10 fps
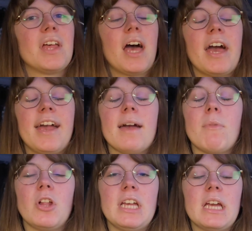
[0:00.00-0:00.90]
Hi, I'm
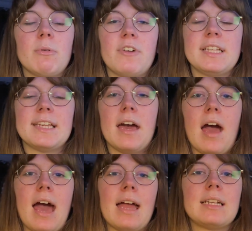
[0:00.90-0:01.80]
Holly, I'm a writer,
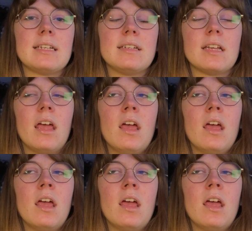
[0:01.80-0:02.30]
and